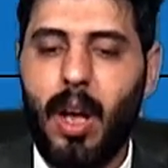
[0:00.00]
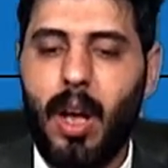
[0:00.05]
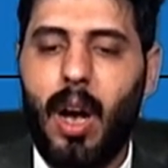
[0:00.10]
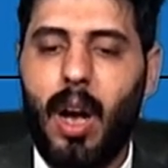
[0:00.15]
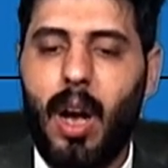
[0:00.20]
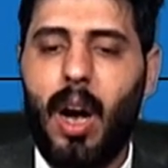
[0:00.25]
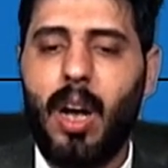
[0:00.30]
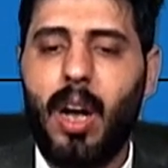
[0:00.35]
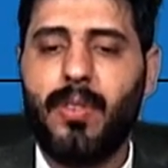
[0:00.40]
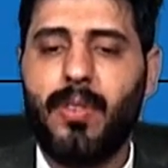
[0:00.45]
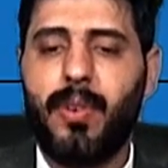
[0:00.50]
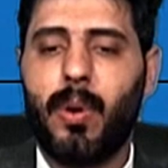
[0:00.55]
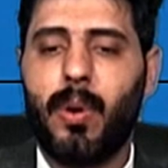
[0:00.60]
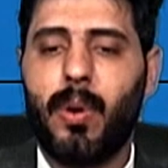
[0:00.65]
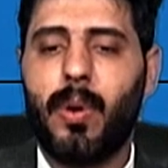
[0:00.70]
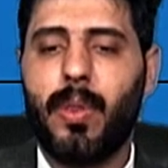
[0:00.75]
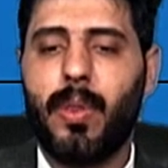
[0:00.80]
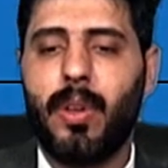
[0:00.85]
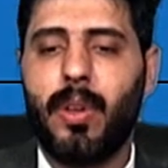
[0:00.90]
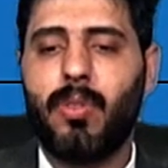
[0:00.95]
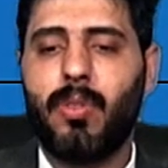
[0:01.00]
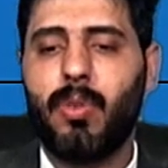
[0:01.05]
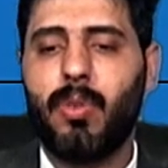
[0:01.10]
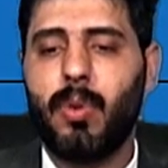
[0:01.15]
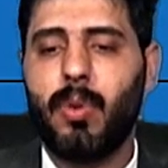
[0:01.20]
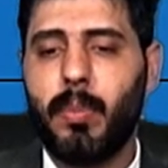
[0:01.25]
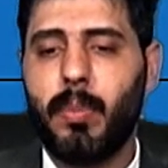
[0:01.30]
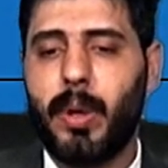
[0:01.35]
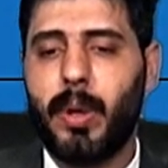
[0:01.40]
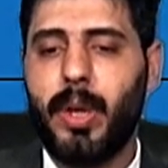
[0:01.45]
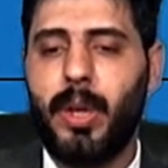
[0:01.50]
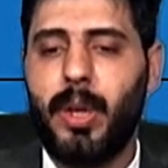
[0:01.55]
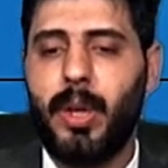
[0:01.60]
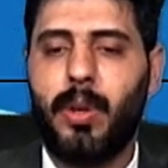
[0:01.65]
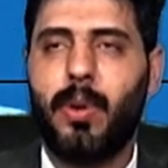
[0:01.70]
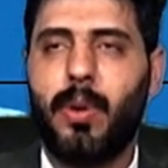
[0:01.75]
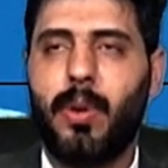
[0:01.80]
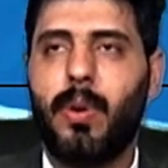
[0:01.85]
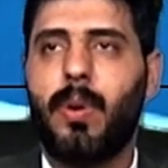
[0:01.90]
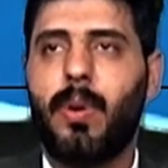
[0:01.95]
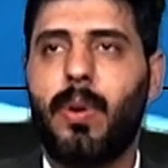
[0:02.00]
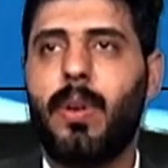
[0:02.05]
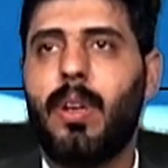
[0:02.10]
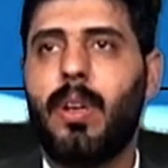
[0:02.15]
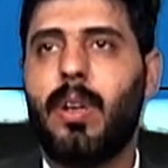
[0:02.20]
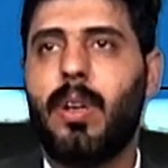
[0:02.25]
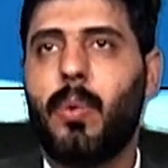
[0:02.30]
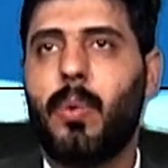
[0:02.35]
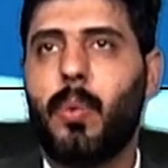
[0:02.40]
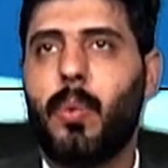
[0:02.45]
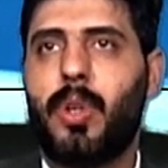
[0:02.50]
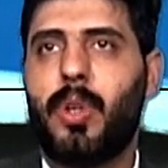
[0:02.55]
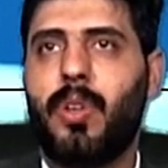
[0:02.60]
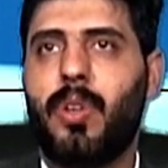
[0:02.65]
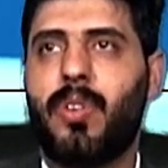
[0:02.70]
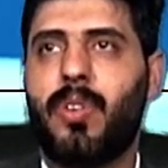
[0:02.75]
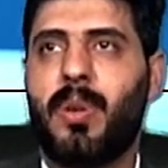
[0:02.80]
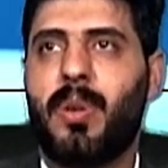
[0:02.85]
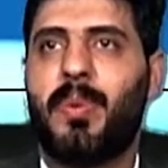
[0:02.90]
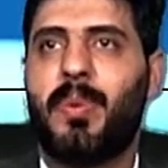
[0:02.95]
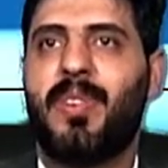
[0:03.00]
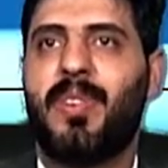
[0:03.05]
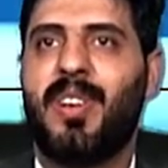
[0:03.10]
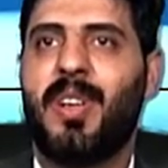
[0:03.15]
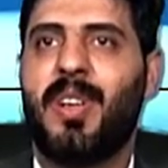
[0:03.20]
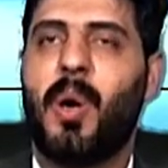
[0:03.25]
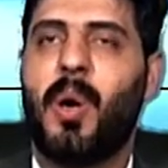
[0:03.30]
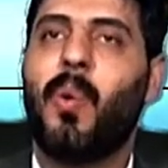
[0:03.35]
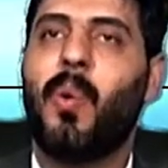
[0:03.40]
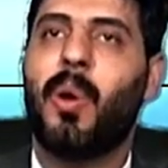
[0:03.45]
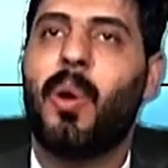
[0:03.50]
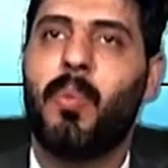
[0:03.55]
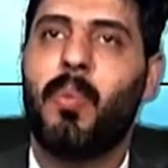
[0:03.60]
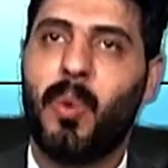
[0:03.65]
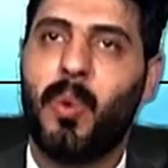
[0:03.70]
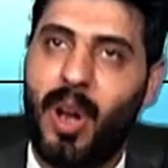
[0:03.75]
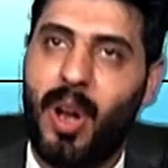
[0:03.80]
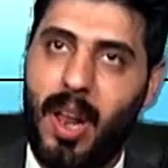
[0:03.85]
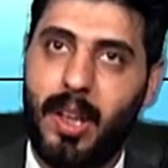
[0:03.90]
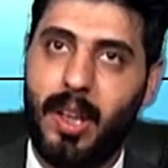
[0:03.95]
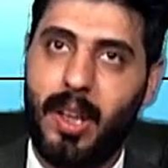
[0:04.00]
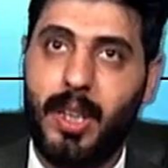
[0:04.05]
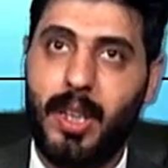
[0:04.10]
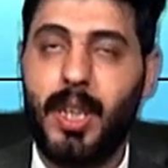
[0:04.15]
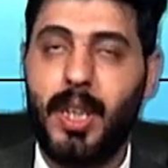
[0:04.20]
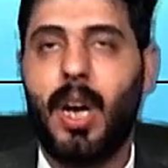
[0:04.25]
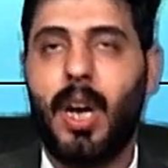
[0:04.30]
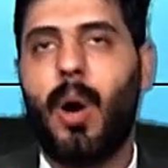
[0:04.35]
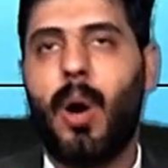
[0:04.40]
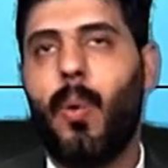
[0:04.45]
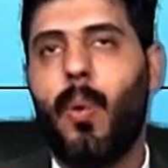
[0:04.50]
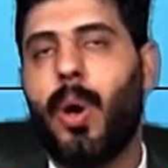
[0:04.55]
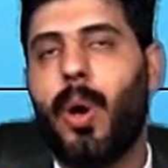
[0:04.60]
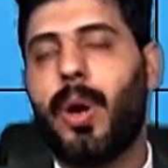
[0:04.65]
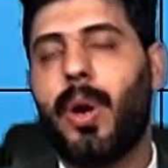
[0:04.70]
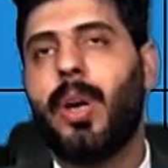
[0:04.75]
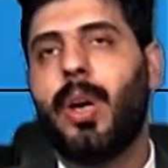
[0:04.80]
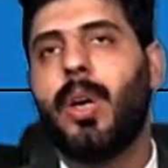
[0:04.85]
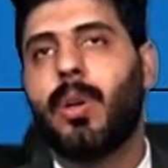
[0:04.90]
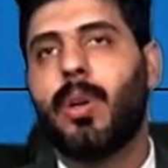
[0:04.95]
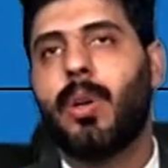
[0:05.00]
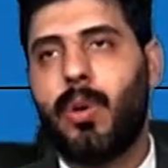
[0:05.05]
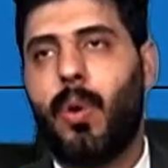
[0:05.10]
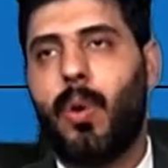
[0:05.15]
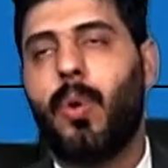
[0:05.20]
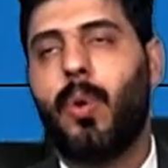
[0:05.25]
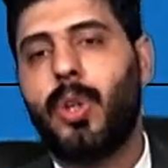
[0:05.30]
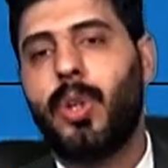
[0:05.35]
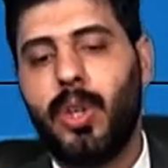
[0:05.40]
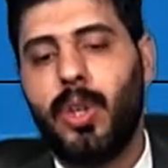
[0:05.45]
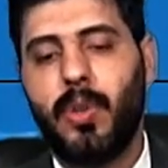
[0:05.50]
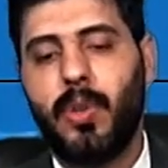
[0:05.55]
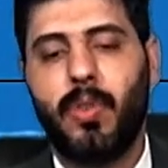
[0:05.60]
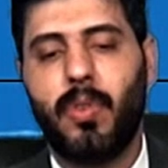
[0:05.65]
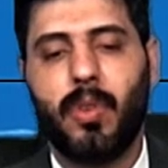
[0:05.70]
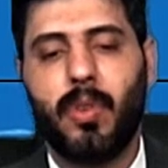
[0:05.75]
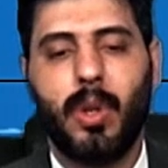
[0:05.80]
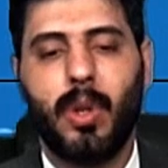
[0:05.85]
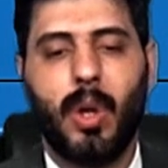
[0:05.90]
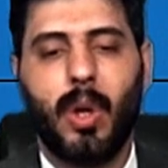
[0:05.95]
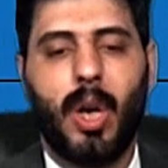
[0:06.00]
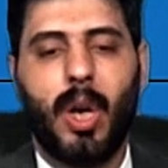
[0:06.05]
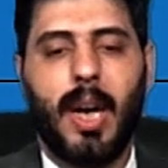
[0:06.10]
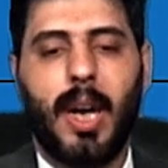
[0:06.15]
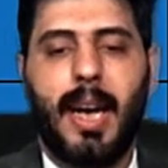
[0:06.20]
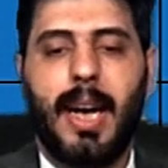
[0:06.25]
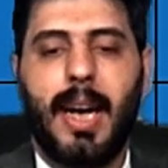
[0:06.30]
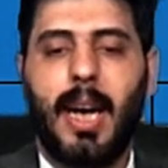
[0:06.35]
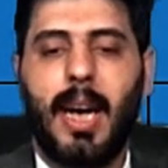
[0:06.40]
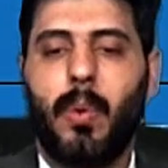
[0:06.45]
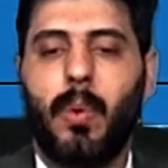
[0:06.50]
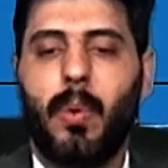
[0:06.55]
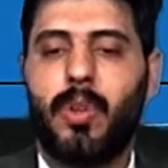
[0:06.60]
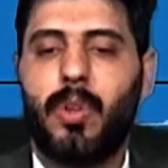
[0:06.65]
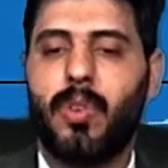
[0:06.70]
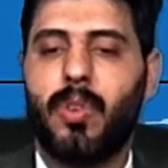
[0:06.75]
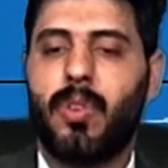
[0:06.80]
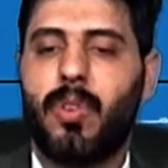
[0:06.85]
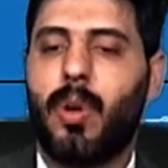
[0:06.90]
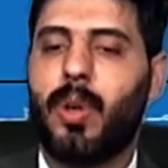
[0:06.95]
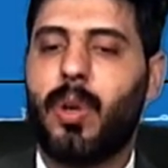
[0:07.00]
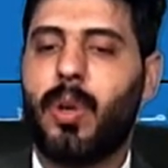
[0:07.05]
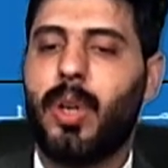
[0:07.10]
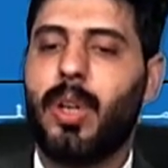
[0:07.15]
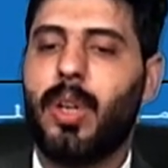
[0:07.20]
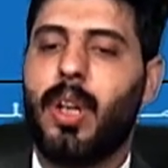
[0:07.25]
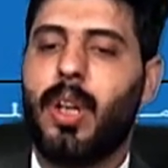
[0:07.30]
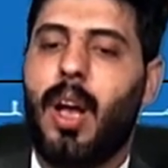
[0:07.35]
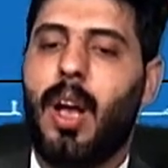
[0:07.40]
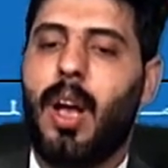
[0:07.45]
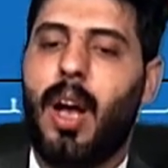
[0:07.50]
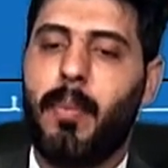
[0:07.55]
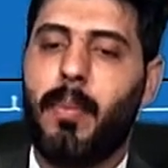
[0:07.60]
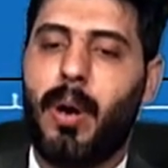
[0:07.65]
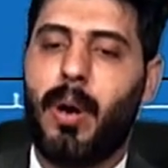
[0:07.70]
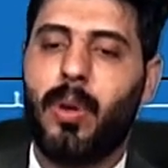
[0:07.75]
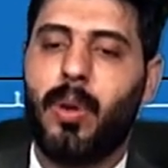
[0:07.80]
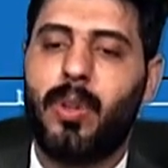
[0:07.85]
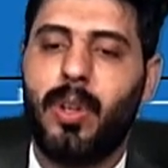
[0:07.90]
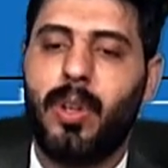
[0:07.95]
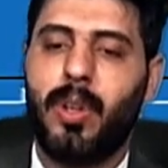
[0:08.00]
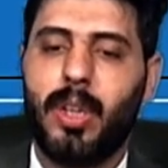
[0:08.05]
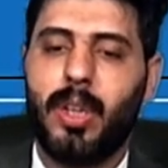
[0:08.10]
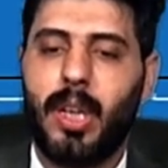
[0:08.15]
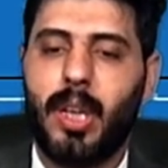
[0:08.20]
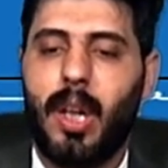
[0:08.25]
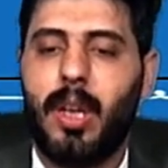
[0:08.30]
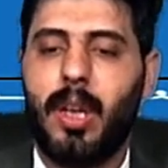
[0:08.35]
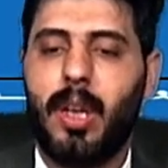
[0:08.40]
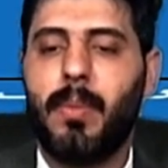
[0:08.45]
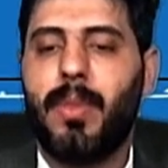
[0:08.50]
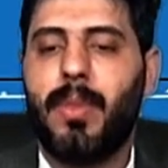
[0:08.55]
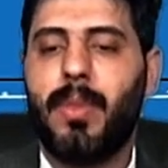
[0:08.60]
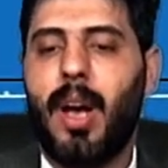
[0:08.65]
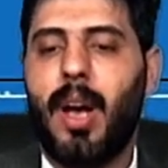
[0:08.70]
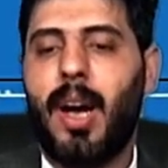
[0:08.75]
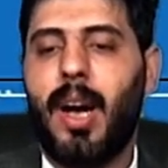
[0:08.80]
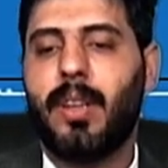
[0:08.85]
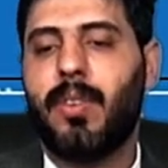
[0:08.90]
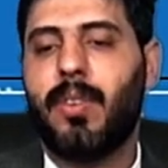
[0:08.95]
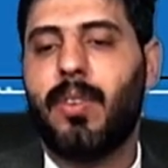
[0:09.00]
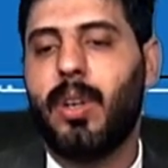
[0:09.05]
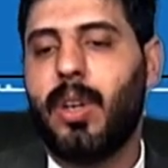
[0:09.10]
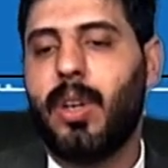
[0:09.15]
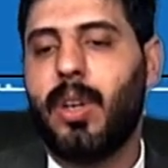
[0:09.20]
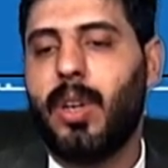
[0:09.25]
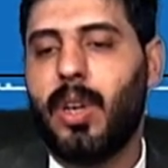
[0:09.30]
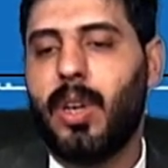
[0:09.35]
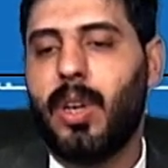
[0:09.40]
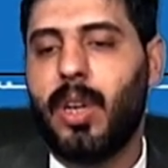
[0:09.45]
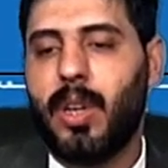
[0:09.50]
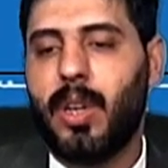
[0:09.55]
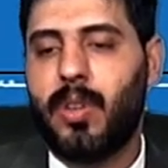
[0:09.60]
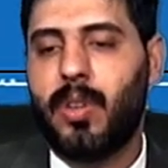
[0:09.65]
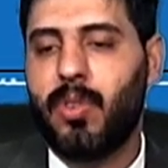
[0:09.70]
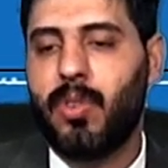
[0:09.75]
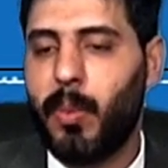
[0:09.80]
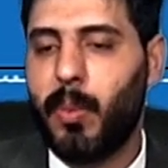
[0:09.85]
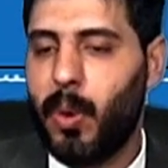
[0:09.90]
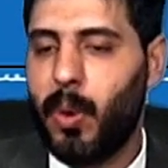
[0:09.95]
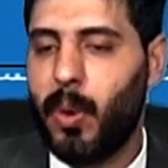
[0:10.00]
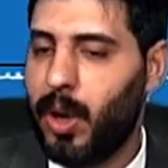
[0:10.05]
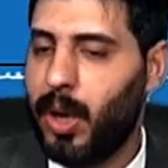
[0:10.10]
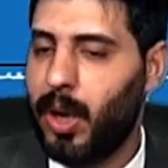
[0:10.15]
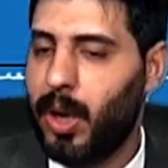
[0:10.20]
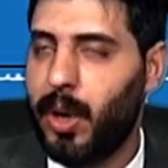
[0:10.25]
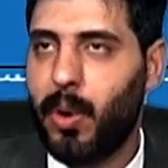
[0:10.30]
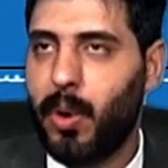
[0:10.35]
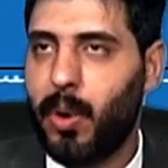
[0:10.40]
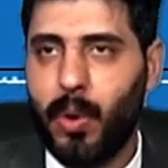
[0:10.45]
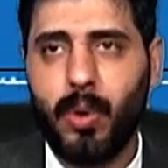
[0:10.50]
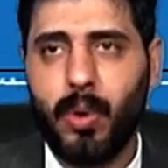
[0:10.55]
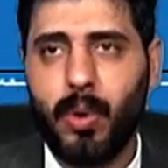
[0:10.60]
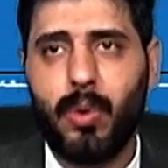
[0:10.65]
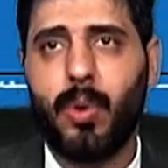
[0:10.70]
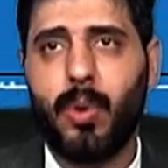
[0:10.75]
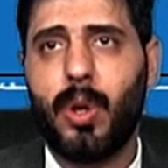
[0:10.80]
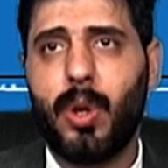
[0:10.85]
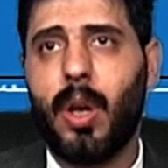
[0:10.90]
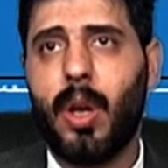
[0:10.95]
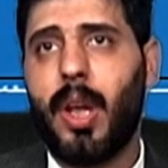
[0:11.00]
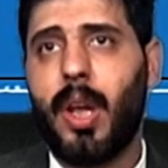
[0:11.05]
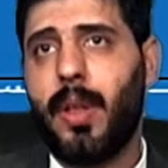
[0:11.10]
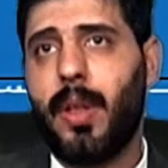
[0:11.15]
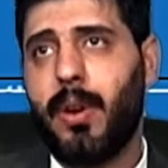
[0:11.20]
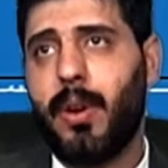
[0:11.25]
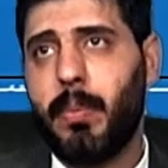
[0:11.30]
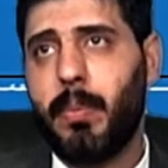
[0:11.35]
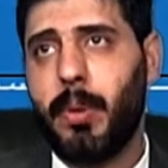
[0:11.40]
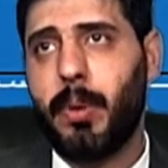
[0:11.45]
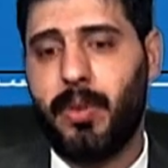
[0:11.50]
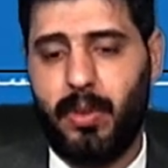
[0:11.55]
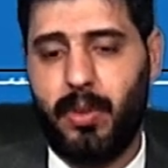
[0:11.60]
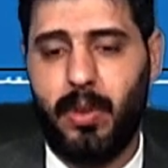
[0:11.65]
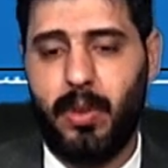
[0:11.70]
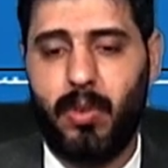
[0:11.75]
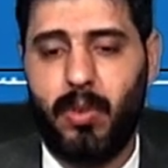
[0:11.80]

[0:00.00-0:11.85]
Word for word: And for the super ego, which is represent our morality, our conscience, uh, which is talking about, he tell him that it is morally wrong to kill another person.